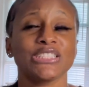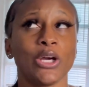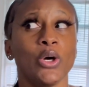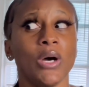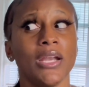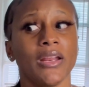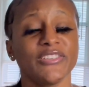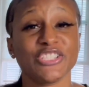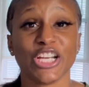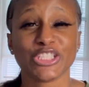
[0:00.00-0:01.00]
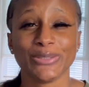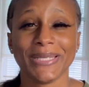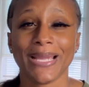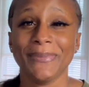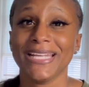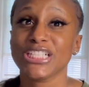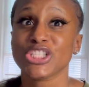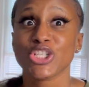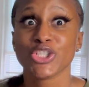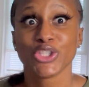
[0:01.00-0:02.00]
So another check should be coming
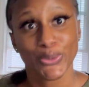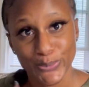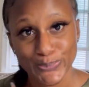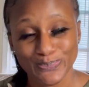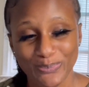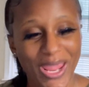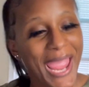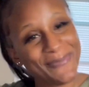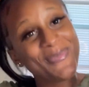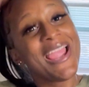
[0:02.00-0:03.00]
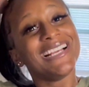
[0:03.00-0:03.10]
soon, okay?